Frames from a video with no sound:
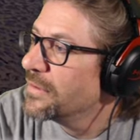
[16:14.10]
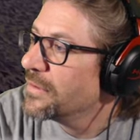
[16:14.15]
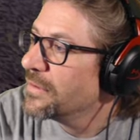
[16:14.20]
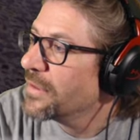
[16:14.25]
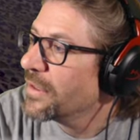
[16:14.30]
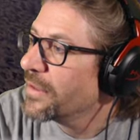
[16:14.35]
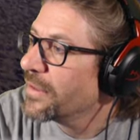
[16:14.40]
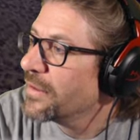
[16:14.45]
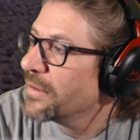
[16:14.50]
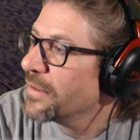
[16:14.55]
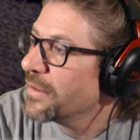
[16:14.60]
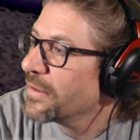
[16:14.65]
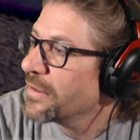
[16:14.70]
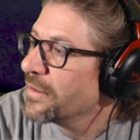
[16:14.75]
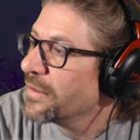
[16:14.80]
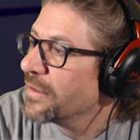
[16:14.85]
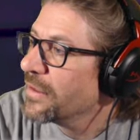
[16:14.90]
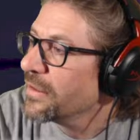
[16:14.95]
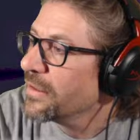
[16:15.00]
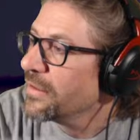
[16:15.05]
Nothing,
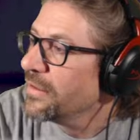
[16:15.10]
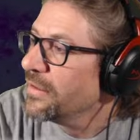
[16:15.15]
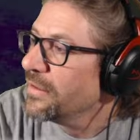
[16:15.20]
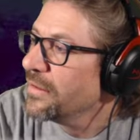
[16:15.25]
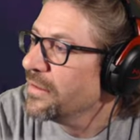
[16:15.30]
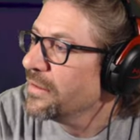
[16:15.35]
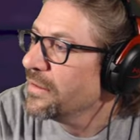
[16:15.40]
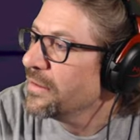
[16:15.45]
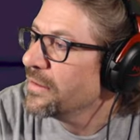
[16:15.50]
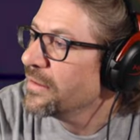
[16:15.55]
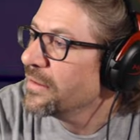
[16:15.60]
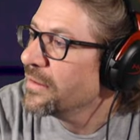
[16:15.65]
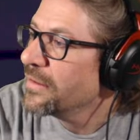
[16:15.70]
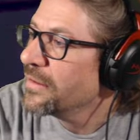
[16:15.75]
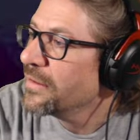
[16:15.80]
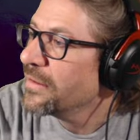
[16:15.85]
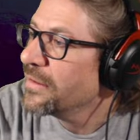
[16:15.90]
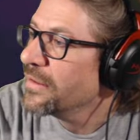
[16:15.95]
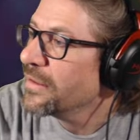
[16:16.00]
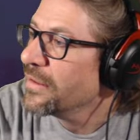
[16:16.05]
nothing, nothing.
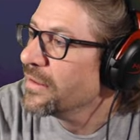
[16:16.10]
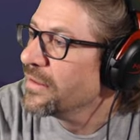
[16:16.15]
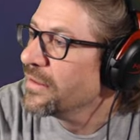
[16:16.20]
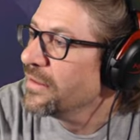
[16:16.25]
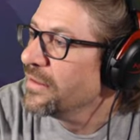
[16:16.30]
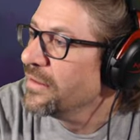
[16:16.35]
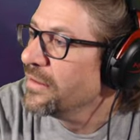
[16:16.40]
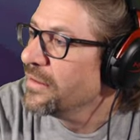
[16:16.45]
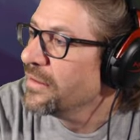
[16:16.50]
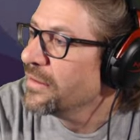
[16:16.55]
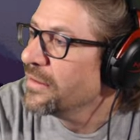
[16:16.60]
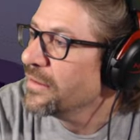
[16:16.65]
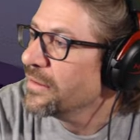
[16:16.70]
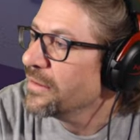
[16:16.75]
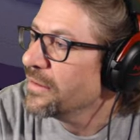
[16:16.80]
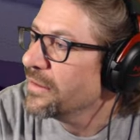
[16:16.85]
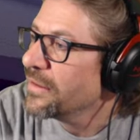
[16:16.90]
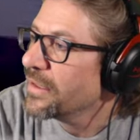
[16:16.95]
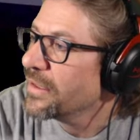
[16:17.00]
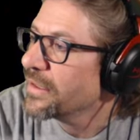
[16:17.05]
Nothing,
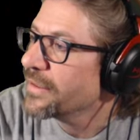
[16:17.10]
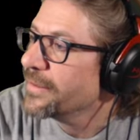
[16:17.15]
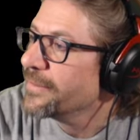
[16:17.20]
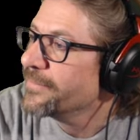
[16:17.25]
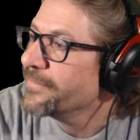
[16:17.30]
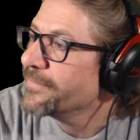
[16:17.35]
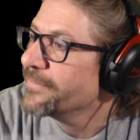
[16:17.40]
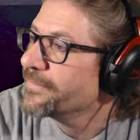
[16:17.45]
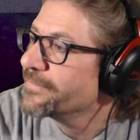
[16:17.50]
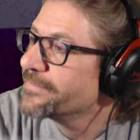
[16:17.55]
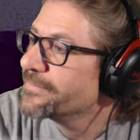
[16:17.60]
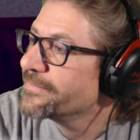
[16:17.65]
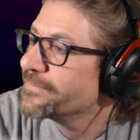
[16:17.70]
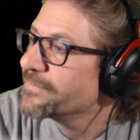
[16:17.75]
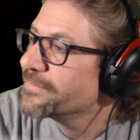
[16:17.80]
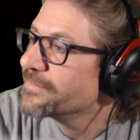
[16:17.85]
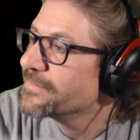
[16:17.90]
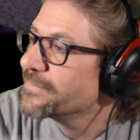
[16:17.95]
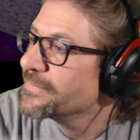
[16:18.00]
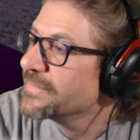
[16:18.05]
nothing.
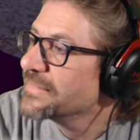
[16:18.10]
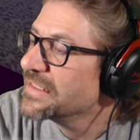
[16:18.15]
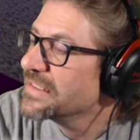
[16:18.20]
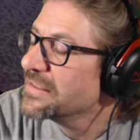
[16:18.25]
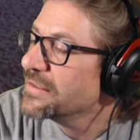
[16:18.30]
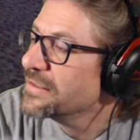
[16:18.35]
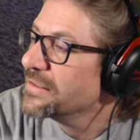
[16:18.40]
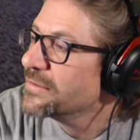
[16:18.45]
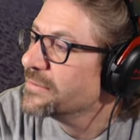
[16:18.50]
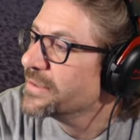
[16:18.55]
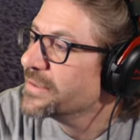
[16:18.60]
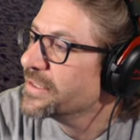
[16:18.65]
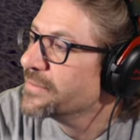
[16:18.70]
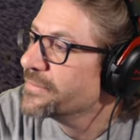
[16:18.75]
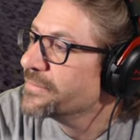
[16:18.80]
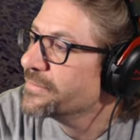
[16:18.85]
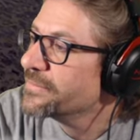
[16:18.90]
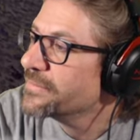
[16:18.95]
Oh well.